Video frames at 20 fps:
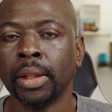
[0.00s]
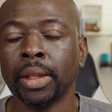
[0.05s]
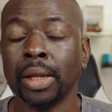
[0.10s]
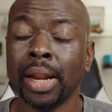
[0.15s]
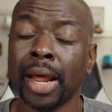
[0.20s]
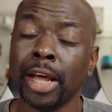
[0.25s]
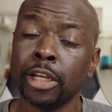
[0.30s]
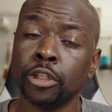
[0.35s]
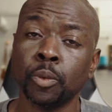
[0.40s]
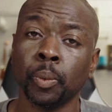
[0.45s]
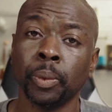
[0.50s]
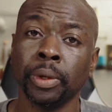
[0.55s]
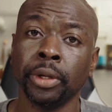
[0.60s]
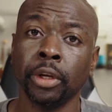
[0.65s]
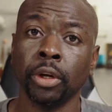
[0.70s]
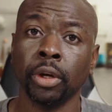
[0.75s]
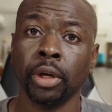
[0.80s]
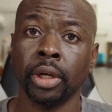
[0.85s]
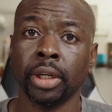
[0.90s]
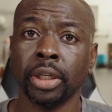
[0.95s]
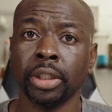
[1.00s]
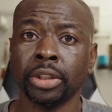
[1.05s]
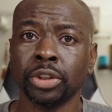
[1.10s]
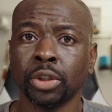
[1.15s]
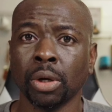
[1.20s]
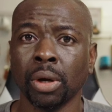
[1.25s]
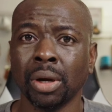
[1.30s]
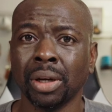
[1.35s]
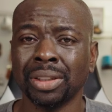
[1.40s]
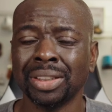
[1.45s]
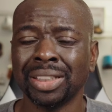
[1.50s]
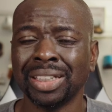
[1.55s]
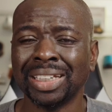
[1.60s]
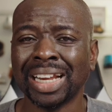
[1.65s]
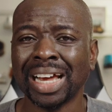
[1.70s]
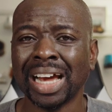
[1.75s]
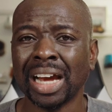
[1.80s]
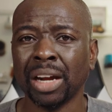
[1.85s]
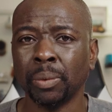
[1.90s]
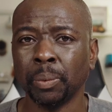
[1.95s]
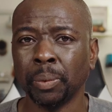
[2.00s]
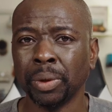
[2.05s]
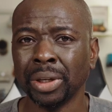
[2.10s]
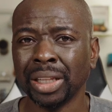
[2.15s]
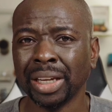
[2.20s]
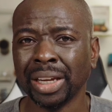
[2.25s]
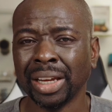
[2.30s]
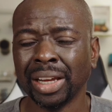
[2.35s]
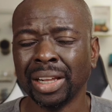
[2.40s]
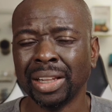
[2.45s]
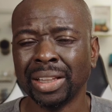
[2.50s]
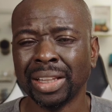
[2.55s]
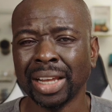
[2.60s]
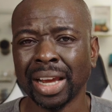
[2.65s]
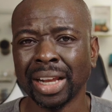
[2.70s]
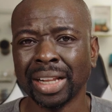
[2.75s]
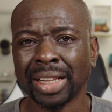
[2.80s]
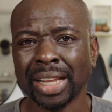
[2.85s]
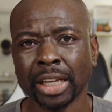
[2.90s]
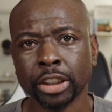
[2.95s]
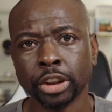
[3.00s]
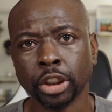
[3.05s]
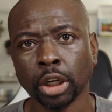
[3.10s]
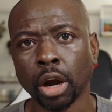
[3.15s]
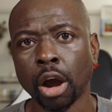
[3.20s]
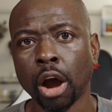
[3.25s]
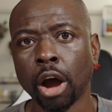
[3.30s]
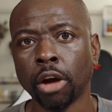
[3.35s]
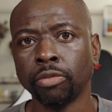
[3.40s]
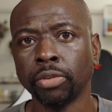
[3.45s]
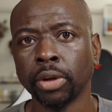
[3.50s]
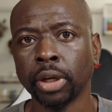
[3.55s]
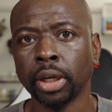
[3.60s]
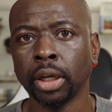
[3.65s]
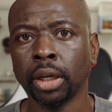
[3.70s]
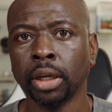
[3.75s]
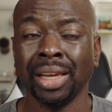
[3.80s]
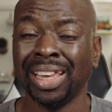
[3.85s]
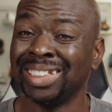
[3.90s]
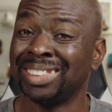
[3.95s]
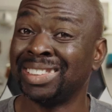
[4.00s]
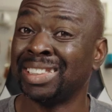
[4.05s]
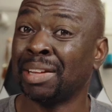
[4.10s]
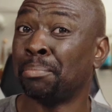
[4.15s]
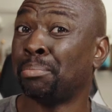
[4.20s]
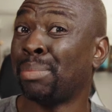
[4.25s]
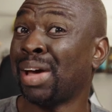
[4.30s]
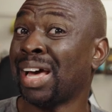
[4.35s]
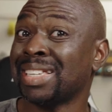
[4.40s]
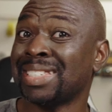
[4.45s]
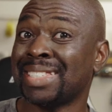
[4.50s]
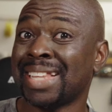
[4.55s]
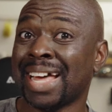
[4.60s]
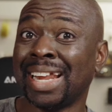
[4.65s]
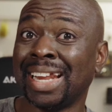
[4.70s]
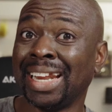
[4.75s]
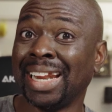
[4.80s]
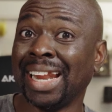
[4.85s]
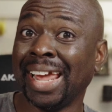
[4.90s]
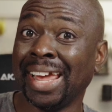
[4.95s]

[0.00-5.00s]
then that's when you're going to start to not really think that your coffee is the best that it